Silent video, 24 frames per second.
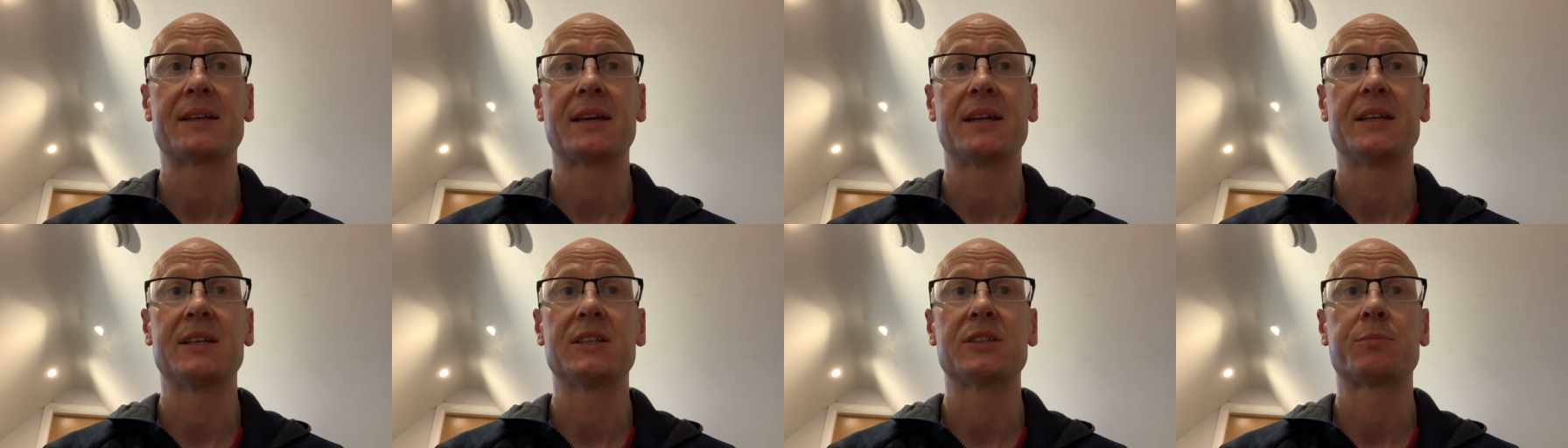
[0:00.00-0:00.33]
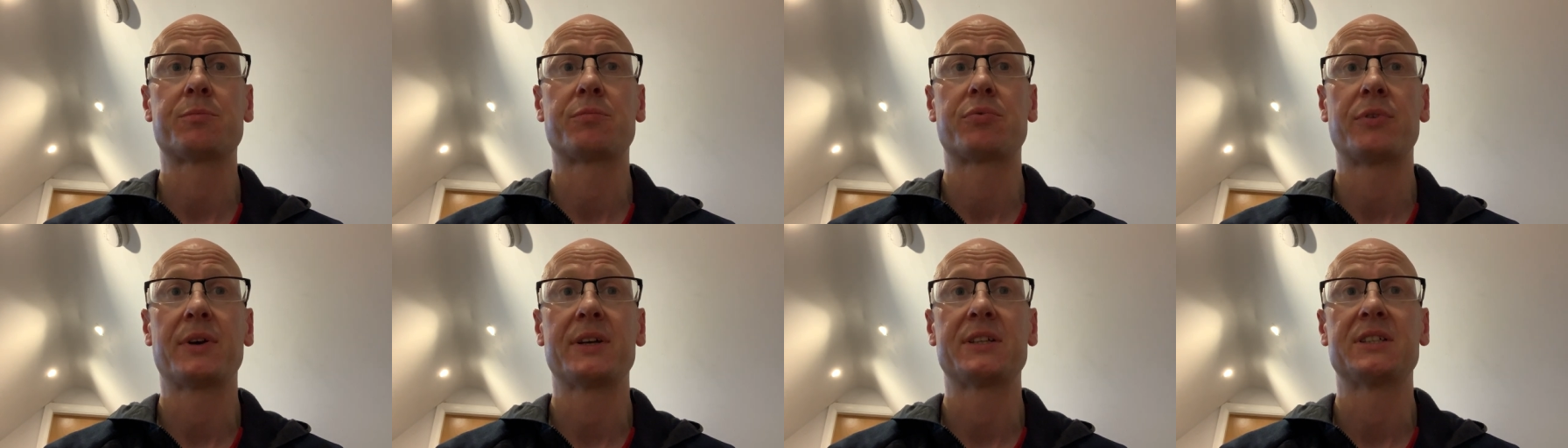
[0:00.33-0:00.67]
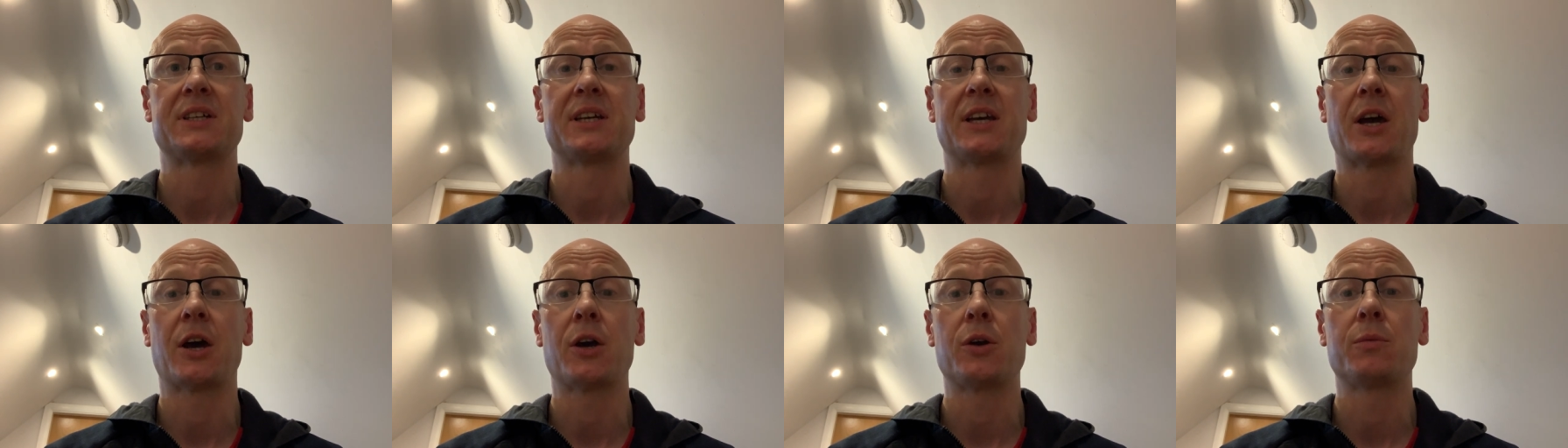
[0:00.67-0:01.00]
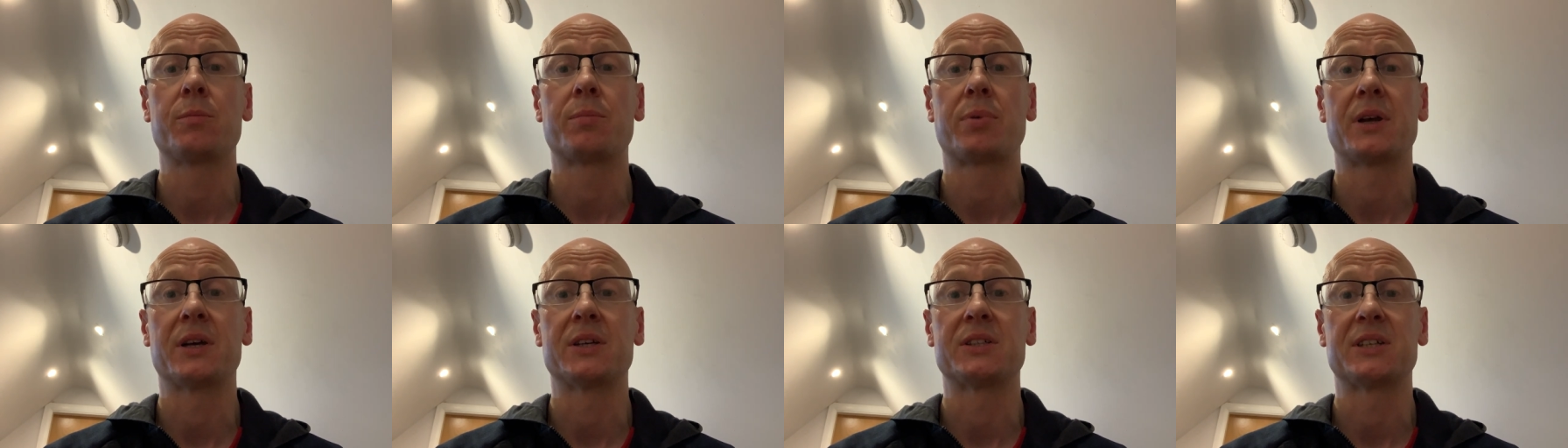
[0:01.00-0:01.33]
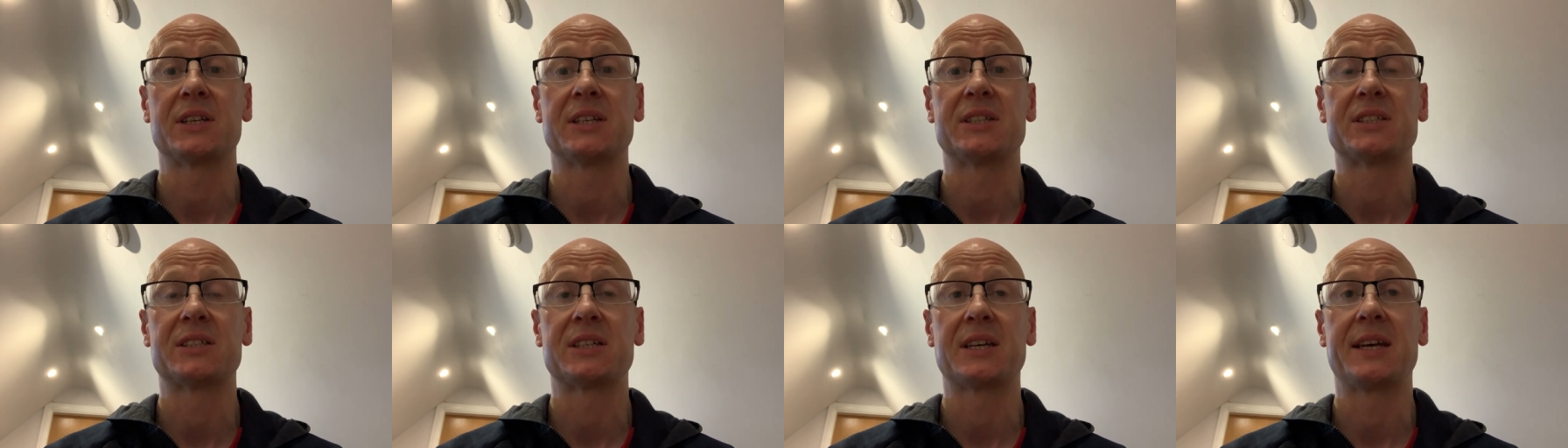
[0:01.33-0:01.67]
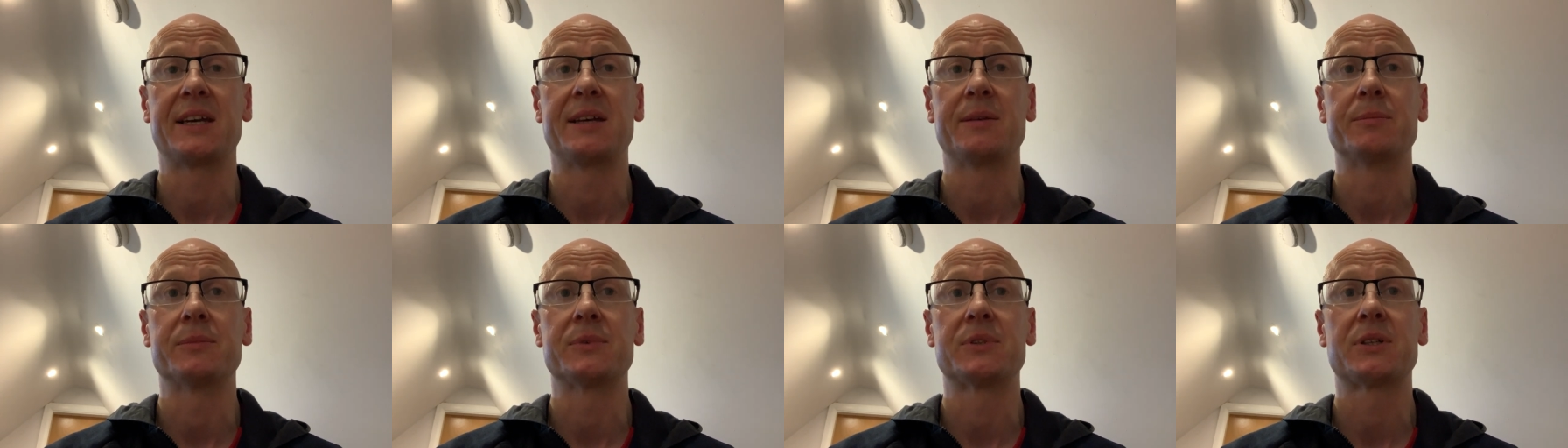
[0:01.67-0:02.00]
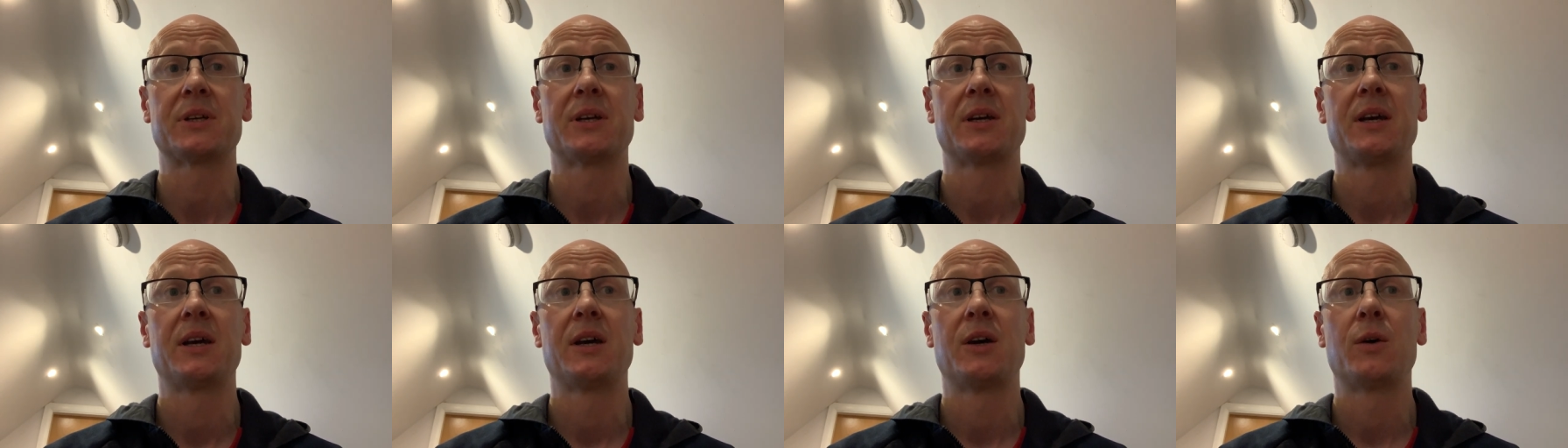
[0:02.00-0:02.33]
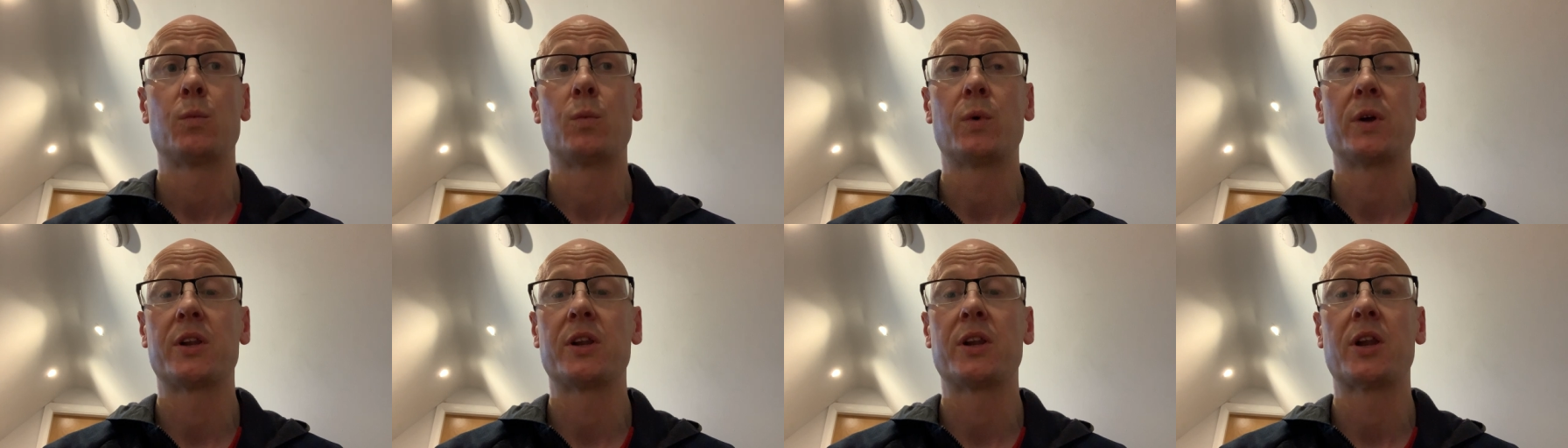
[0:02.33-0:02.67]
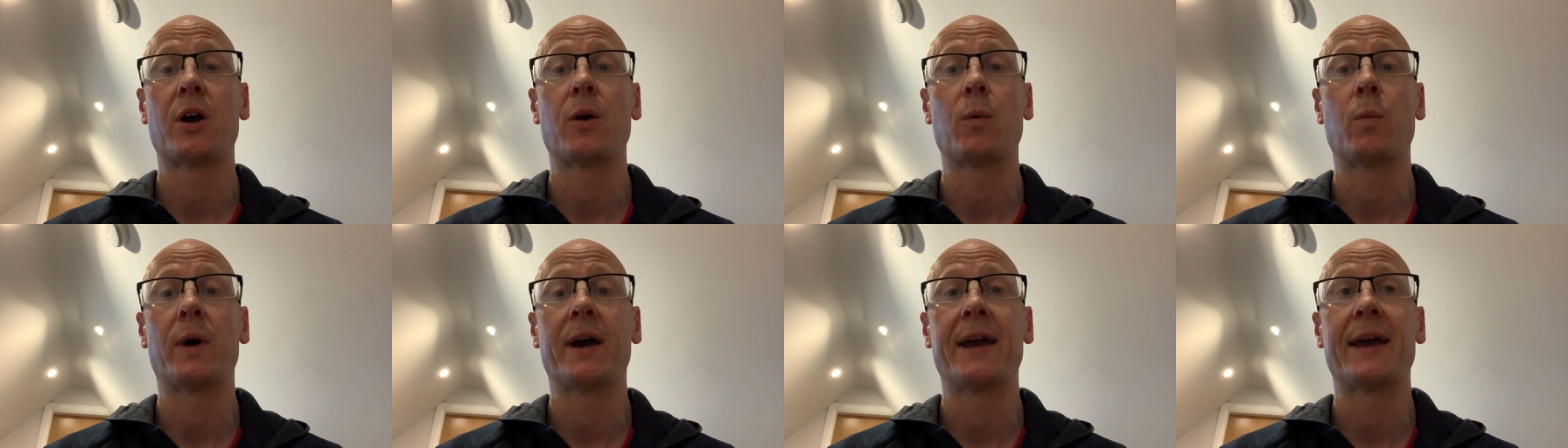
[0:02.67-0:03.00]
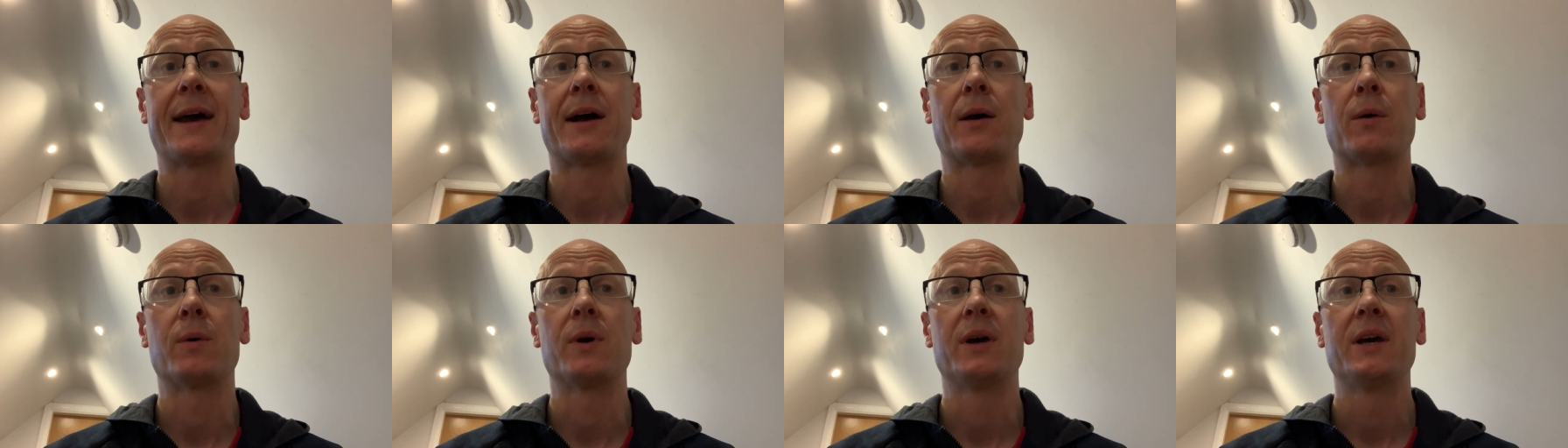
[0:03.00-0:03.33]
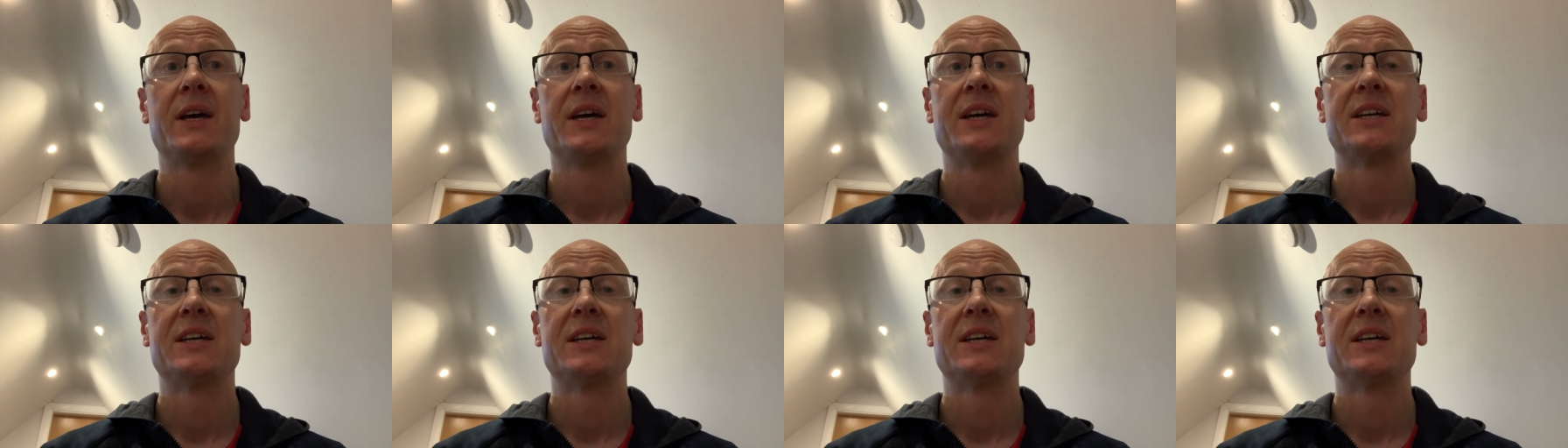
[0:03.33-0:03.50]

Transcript: and it's pretty hopeless, it seems, with no way out.